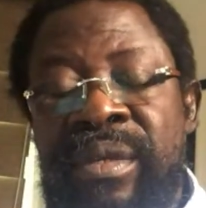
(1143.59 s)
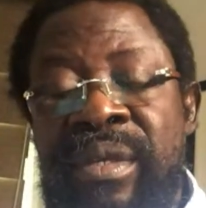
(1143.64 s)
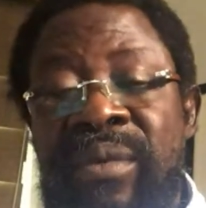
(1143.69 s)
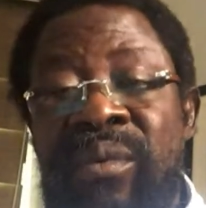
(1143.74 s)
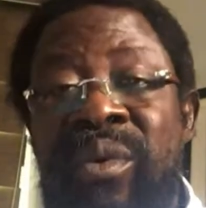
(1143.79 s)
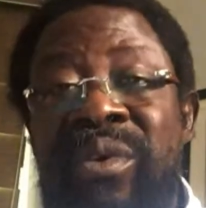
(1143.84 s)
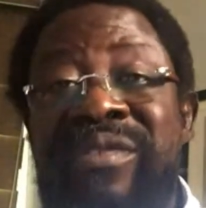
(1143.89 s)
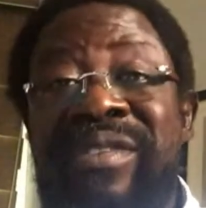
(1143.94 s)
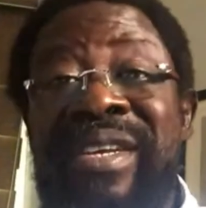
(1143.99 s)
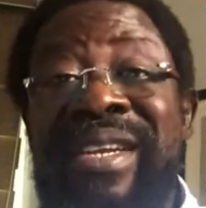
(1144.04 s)
It
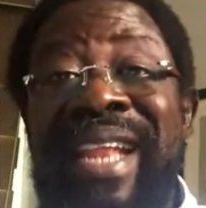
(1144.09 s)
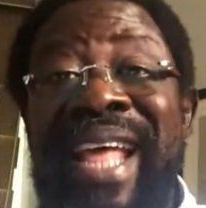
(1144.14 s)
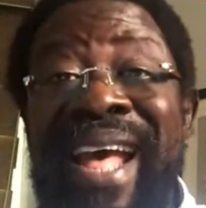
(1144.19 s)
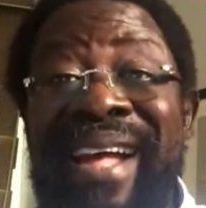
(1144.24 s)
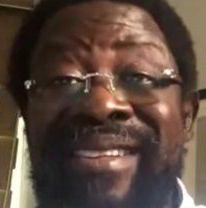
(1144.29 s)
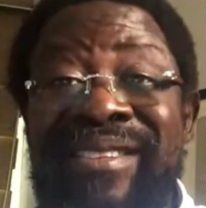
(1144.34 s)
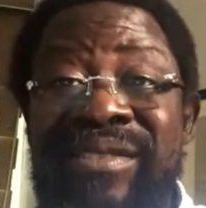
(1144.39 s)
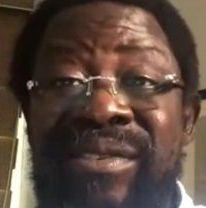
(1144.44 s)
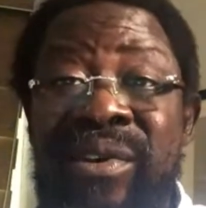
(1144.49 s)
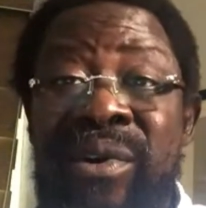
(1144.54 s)
was an
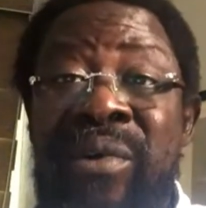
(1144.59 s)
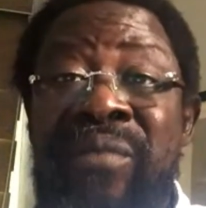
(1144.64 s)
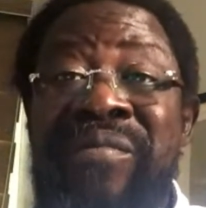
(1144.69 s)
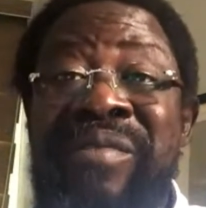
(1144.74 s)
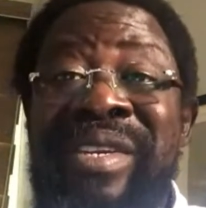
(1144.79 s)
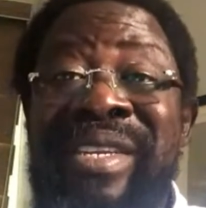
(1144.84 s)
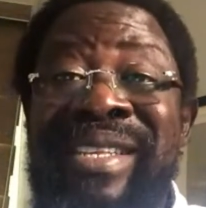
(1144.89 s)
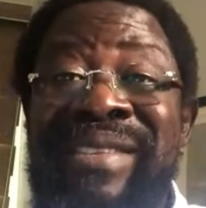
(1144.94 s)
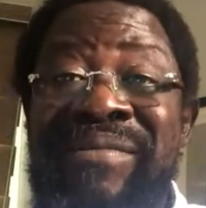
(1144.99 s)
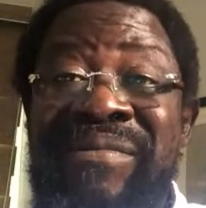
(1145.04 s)
act of
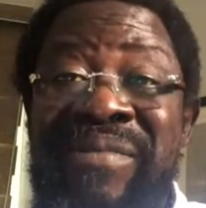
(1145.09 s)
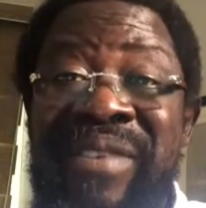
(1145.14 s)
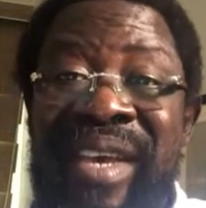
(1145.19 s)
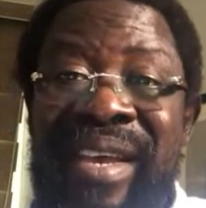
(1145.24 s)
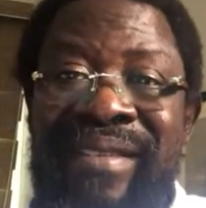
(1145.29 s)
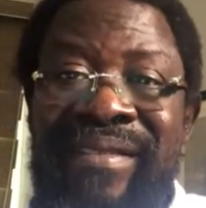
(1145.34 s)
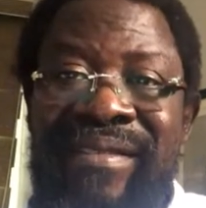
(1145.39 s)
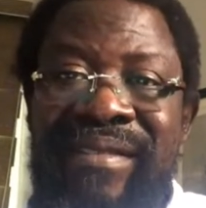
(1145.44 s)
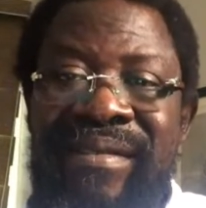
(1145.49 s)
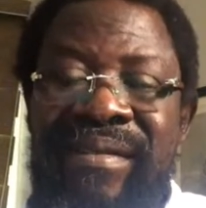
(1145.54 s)

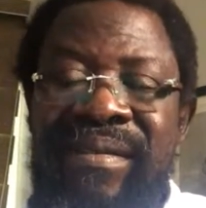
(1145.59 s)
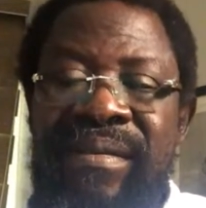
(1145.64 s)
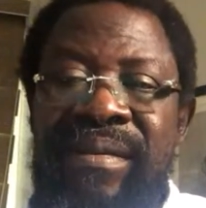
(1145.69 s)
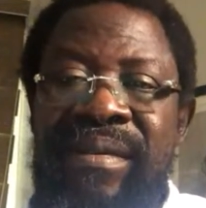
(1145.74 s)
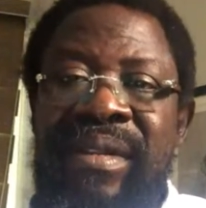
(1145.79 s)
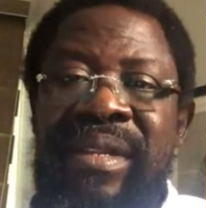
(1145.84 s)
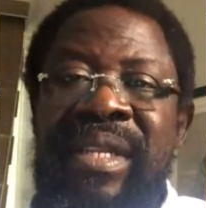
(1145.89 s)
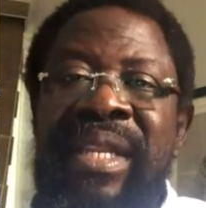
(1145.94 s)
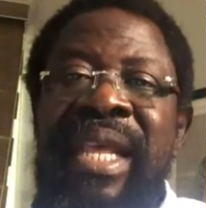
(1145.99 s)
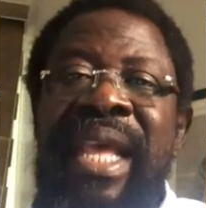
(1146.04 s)
deviance.
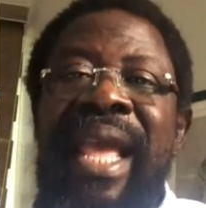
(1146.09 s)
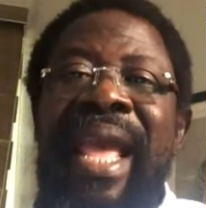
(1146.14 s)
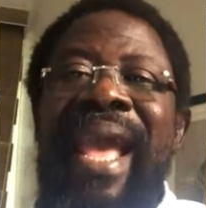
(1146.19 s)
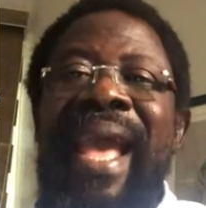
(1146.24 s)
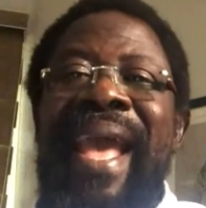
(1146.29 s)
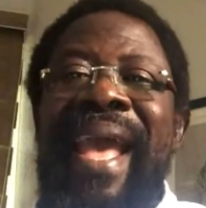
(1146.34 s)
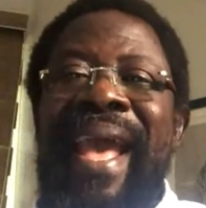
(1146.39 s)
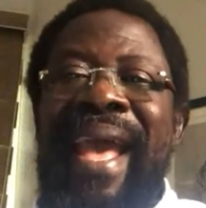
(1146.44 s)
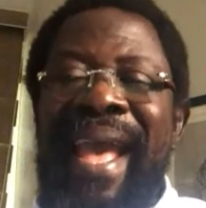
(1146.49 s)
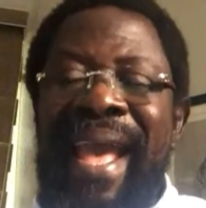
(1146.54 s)

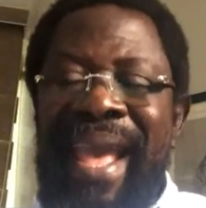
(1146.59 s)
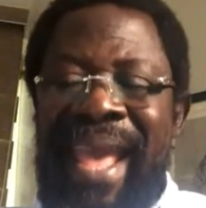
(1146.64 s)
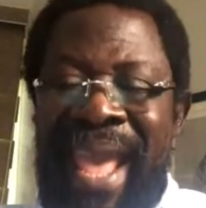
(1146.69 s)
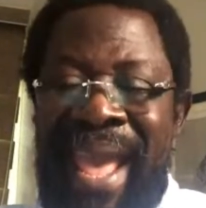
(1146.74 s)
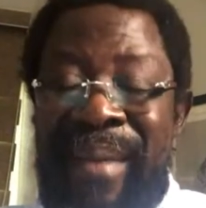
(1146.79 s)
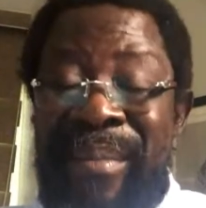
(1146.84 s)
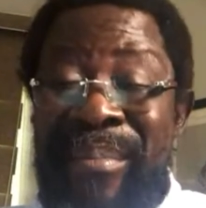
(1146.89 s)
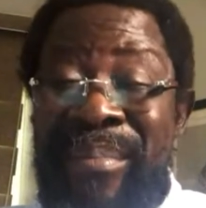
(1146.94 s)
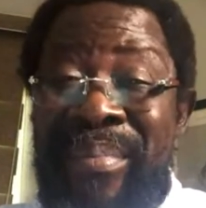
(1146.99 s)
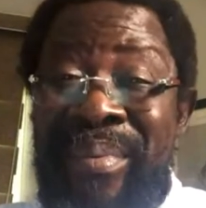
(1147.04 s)
They
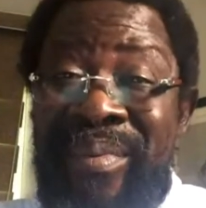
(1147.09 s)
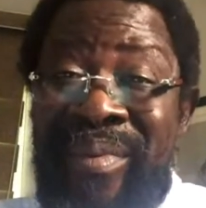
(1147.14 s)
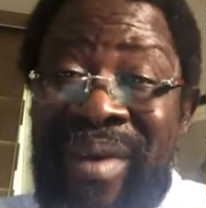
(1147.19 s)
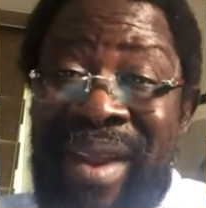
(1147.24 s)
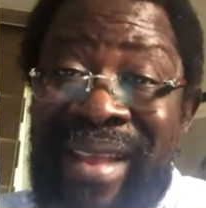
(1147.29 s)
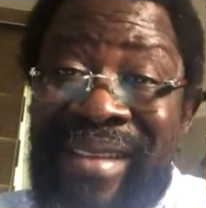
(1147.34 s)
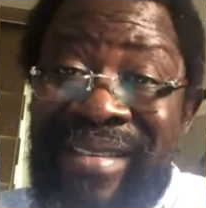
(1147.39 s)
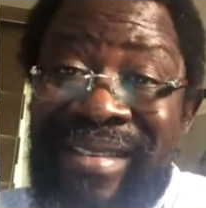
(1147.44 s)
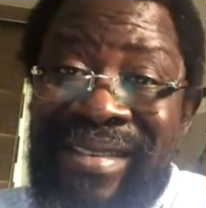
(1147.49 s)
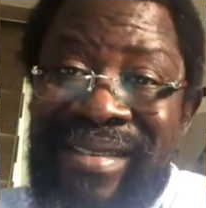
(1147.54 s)

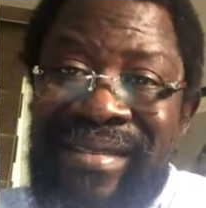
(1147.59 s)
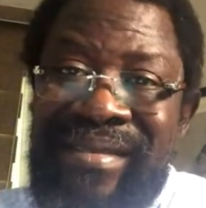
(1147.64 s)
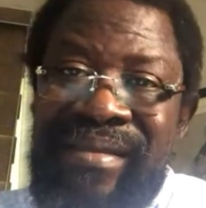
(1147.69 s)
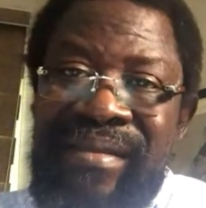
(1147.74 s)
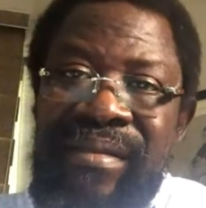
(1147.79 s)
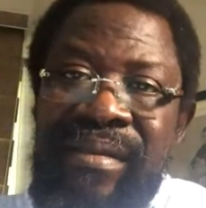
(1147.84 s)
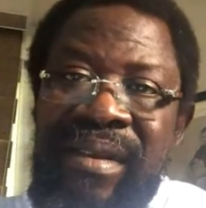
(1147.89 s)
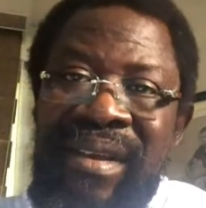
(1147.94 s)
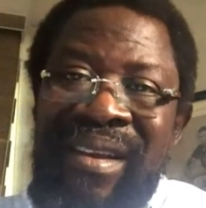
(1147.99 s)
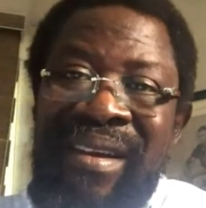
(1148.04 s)

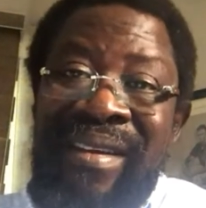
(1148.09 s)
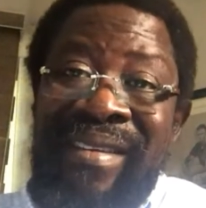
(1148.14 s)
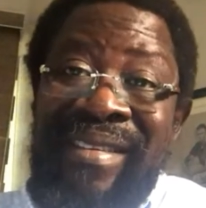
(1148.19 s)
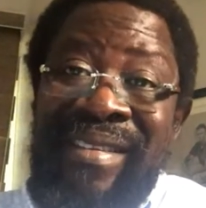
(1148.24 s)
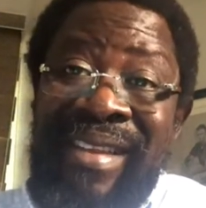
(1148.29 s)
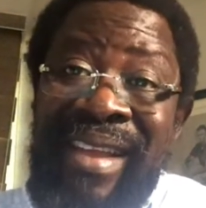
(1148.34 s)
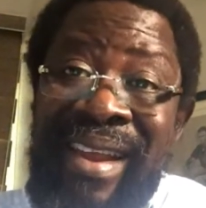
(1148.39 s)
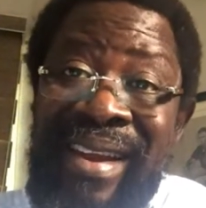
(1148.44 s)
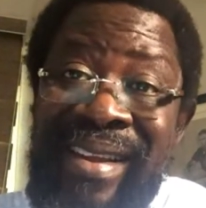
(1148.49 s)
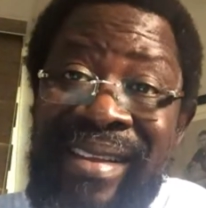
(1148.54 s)
embraced
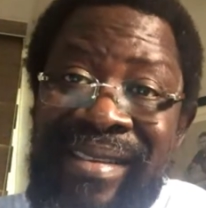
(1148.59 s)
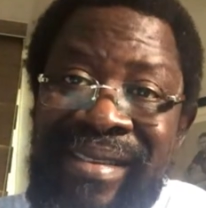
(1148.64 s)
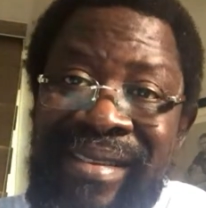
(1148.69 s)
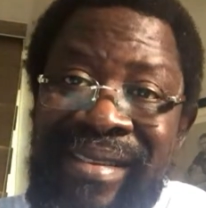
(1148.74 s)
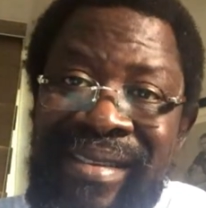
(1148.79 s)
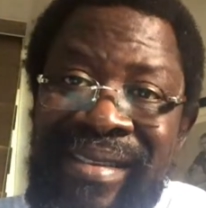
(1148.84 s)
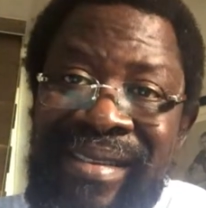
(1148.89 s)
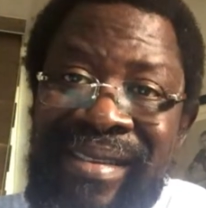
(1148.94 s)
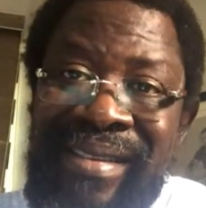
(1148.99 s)
Christianity.